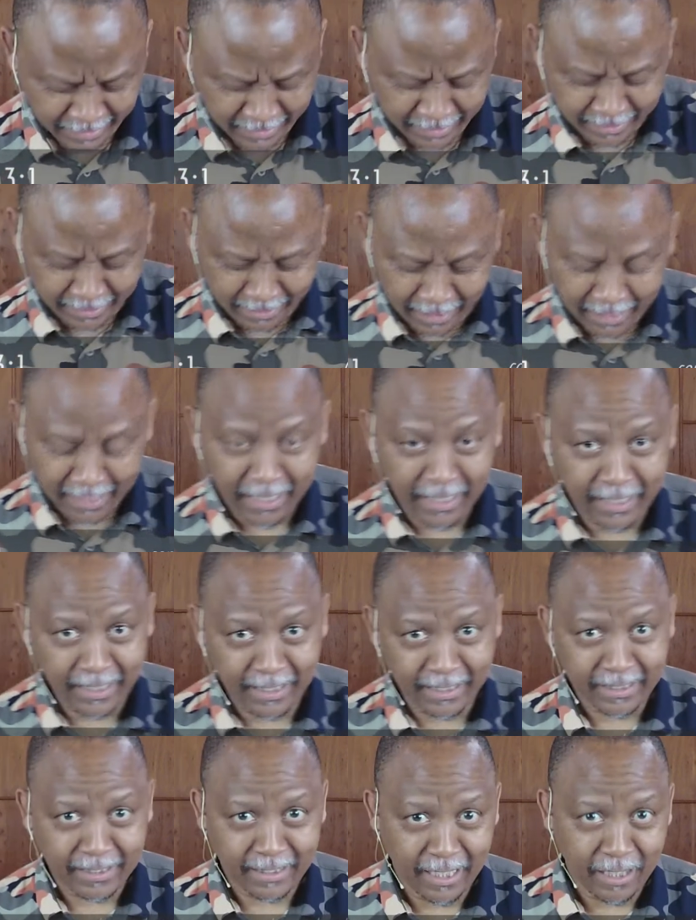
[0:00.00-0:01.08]
Thirdly, he
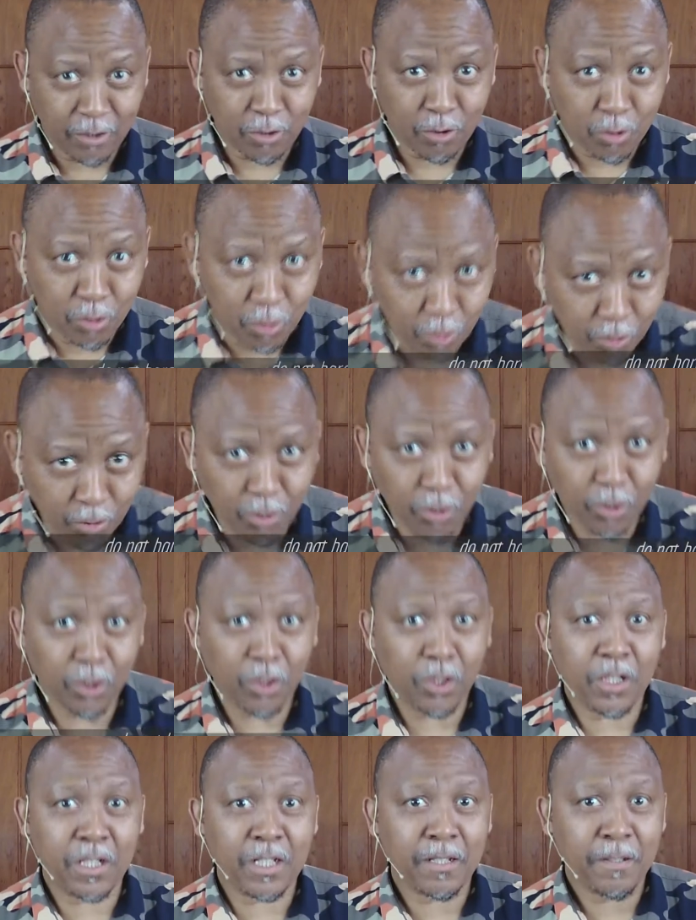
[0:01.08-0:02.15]
says, do
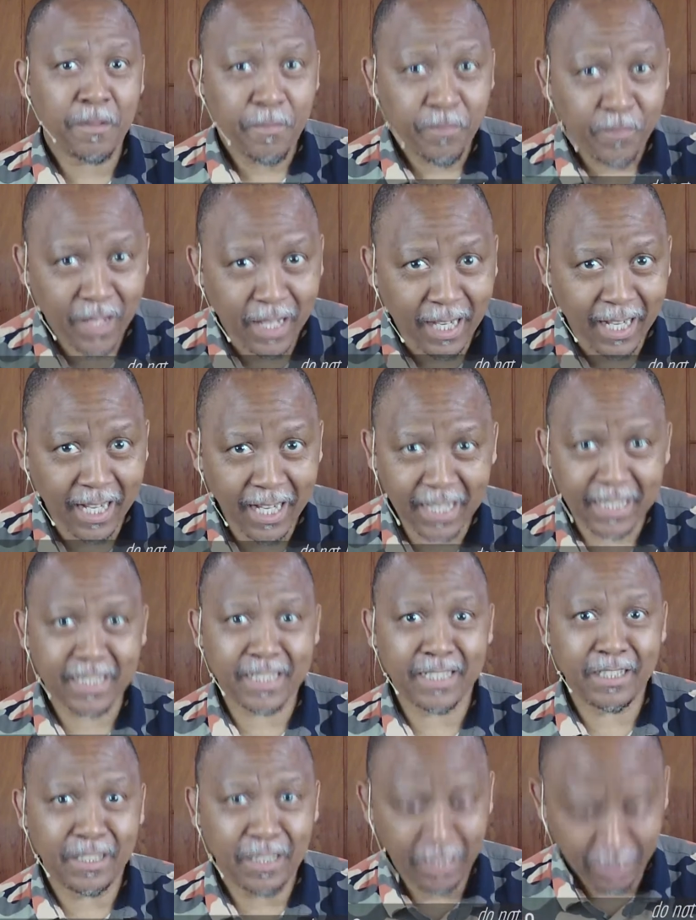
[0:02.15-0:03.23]
not
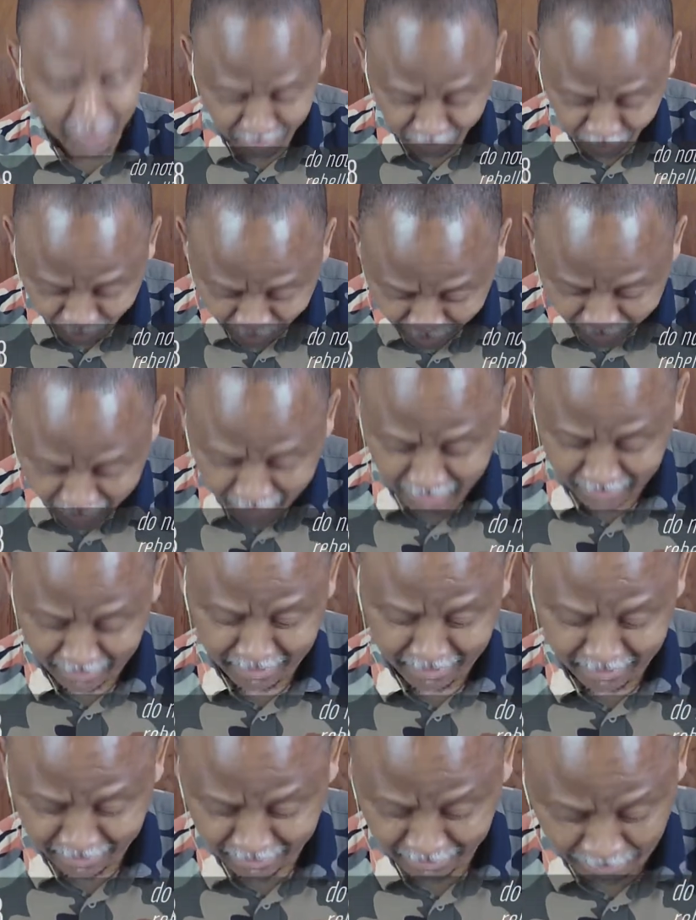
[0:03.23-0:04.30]
harden your heart.